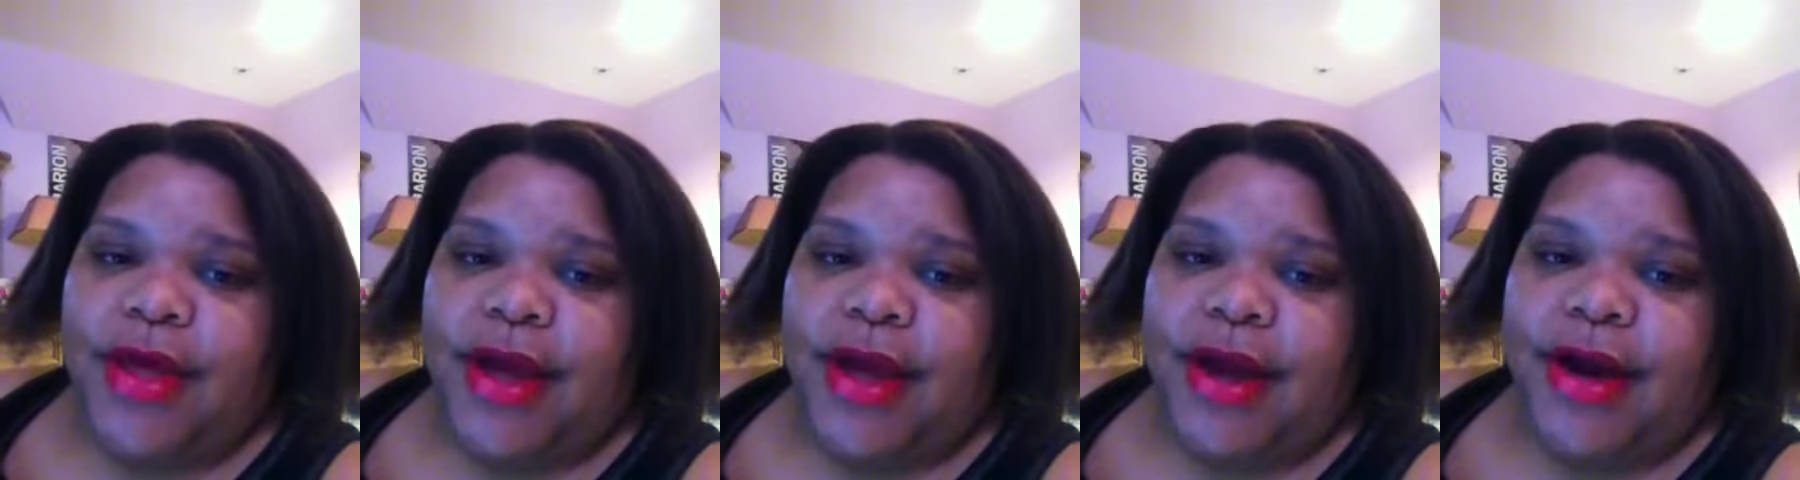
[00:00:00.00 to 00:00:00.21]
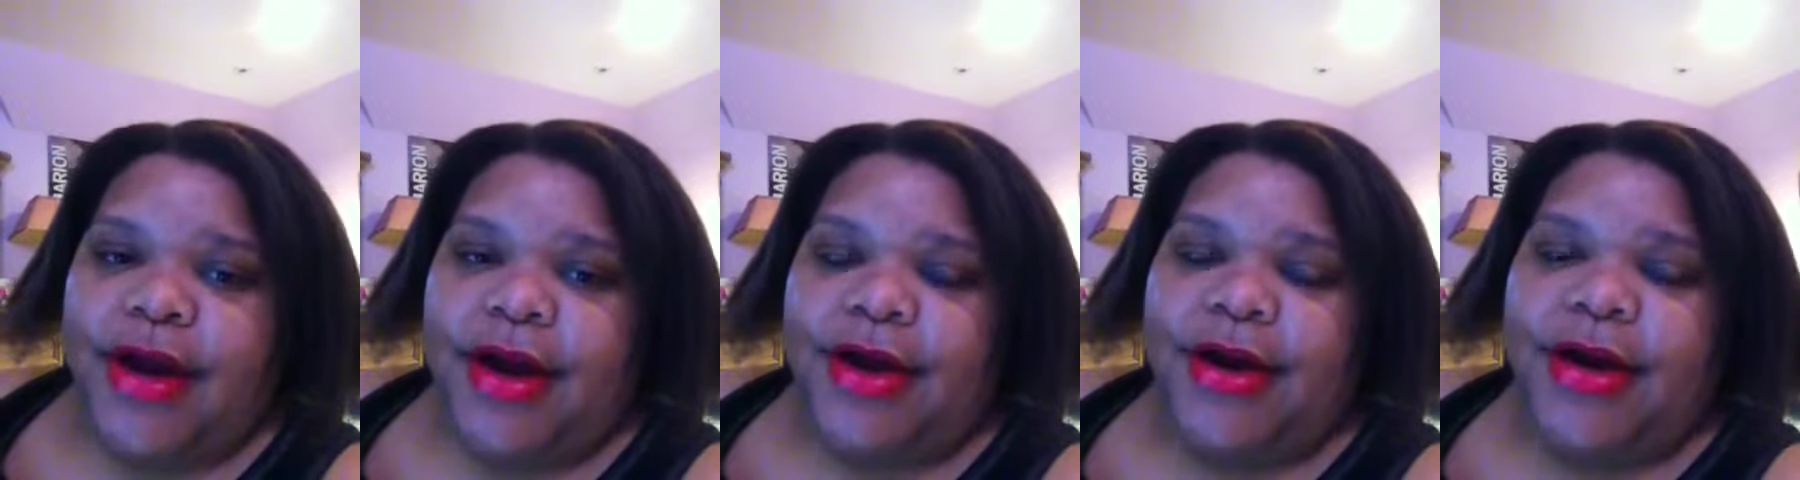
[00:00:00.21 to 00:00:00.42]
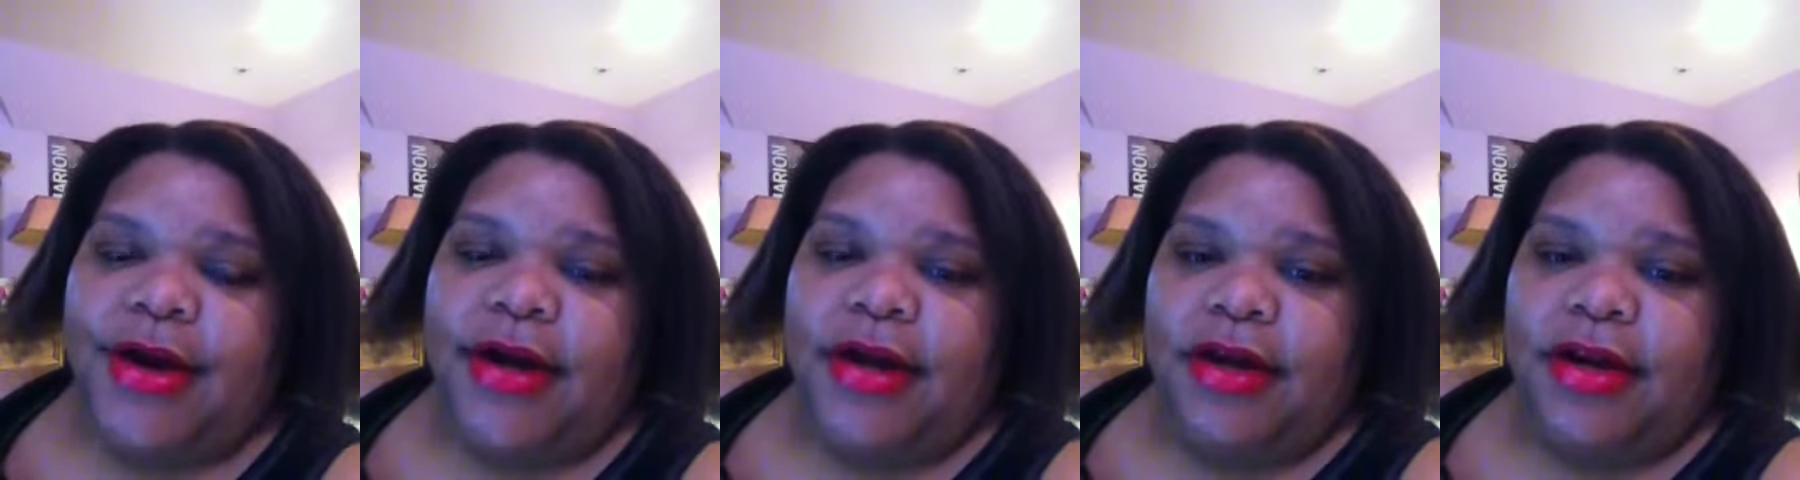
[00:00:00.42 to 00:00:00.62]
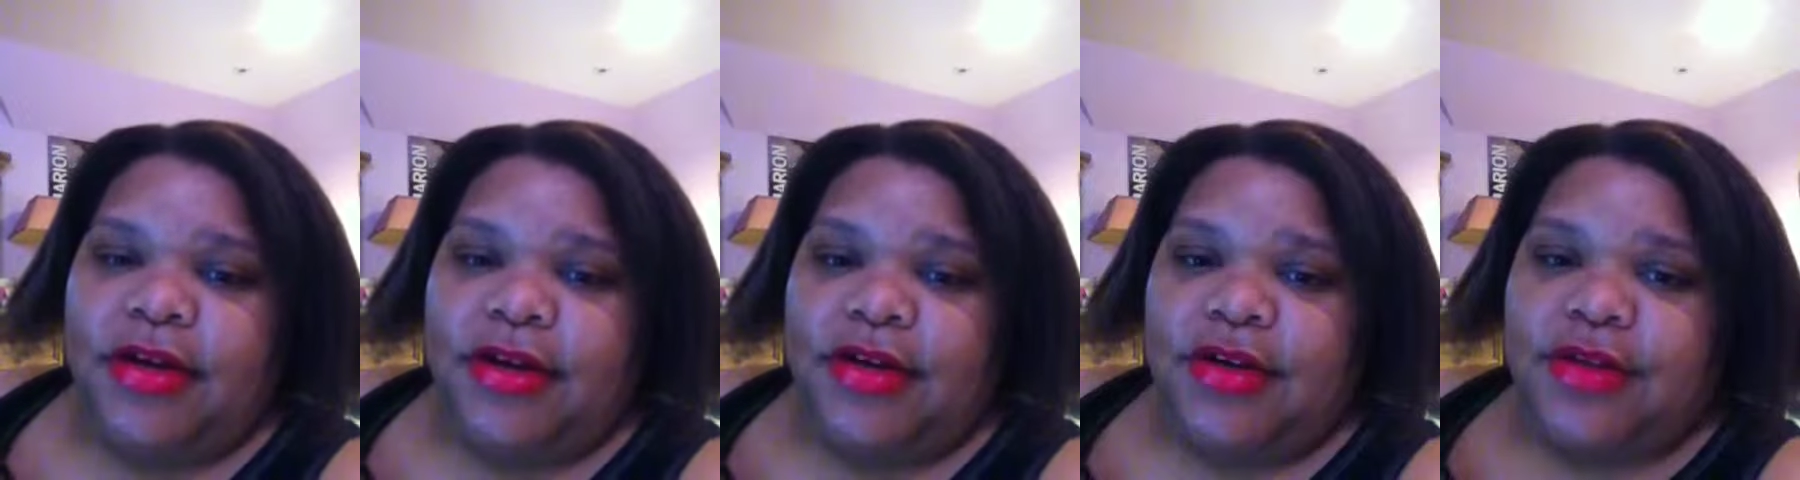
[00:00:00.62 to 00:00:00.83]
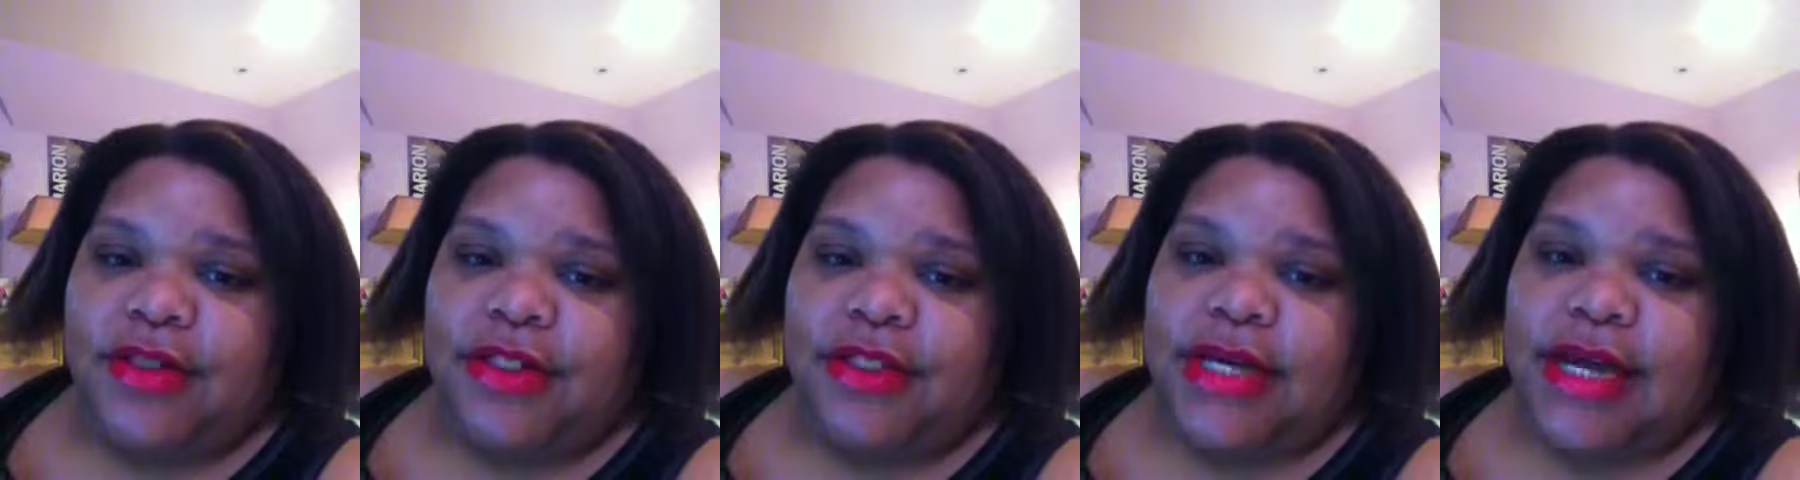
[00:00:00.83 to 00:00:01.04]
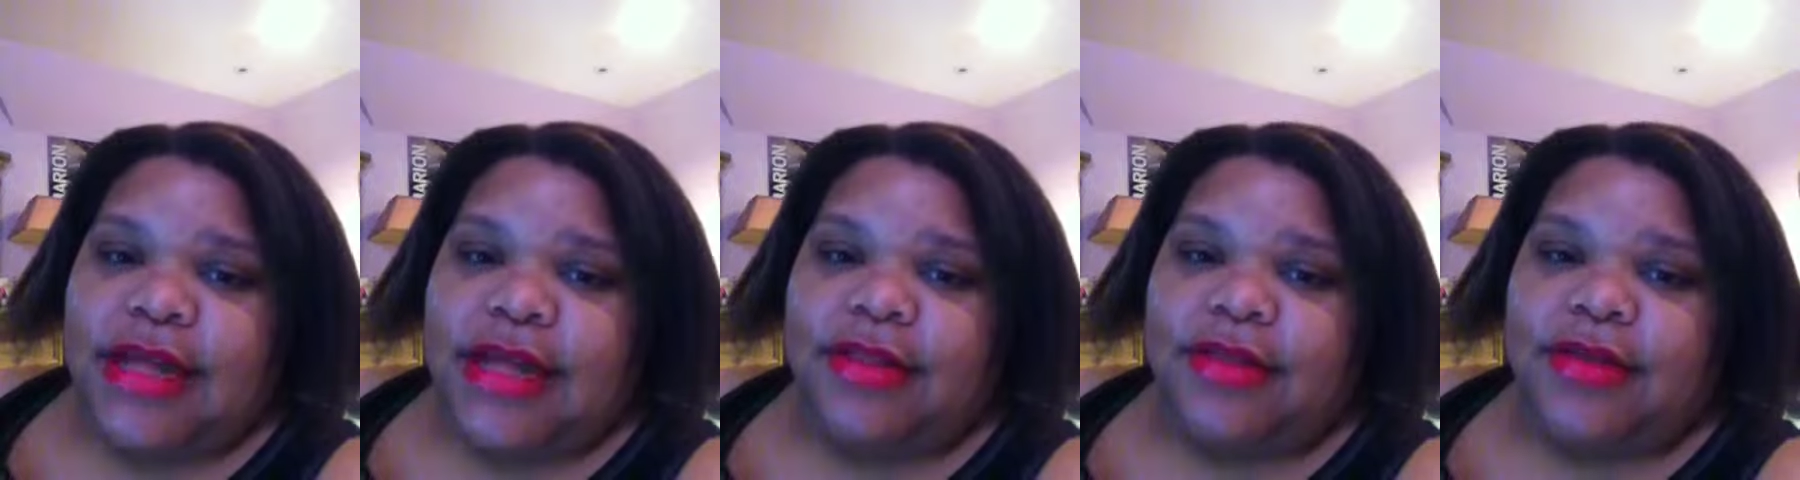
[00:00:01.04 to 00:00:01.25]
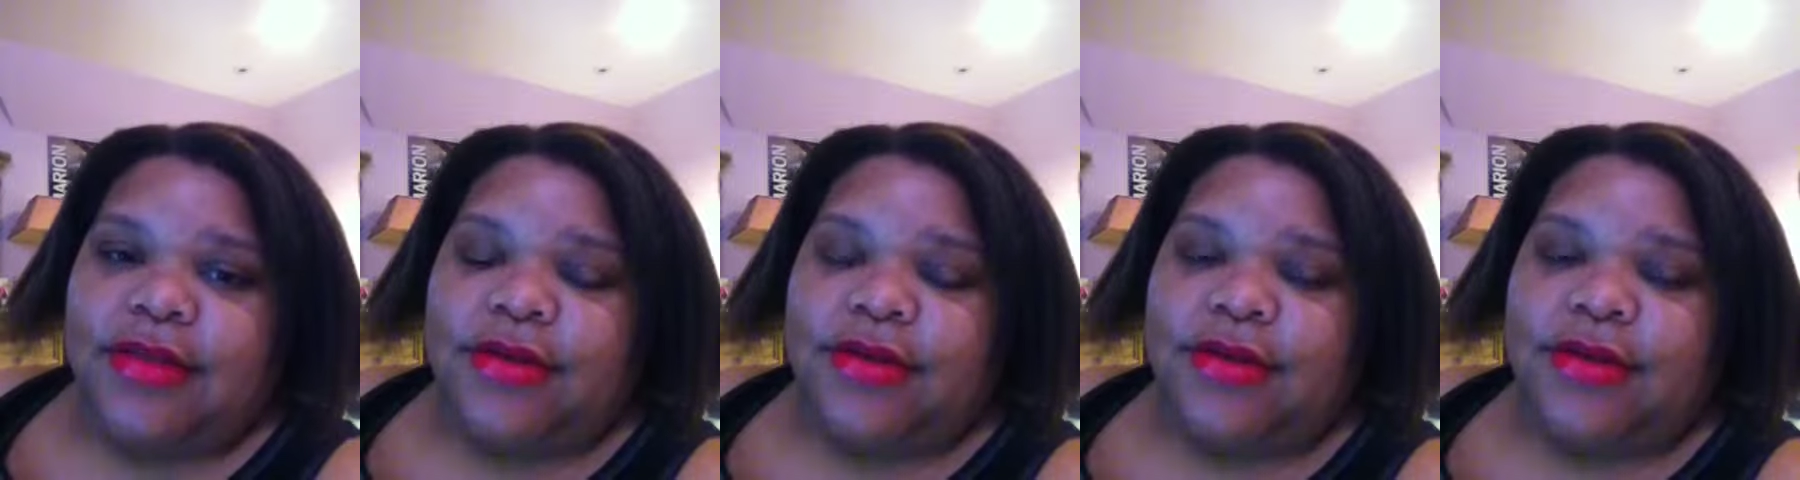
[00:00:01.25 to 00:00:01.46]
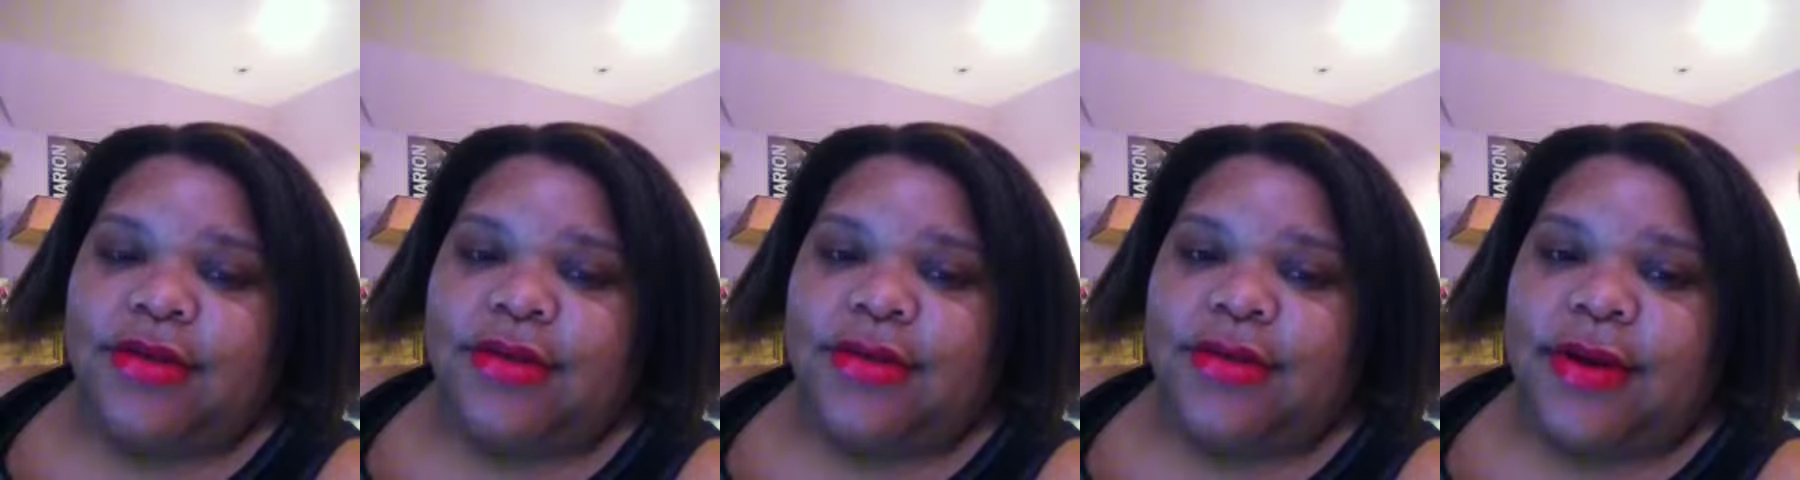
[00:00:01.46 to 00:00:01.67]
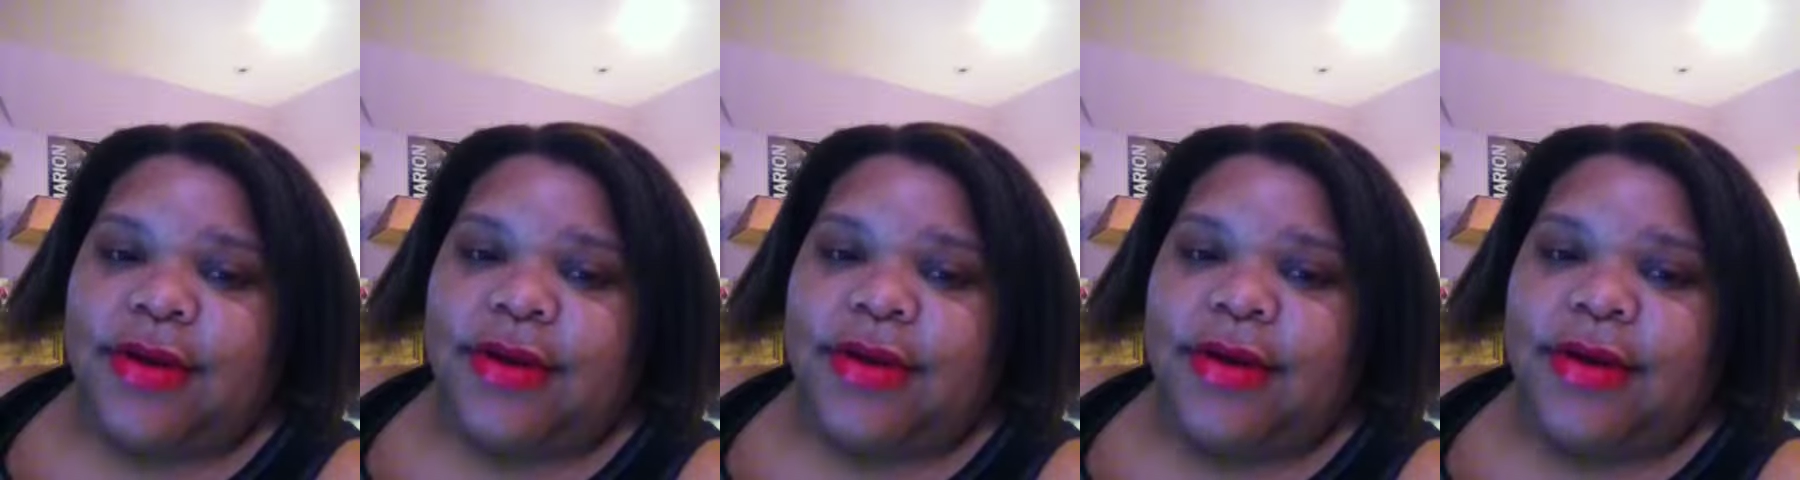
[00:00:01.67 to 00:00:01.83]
they just got through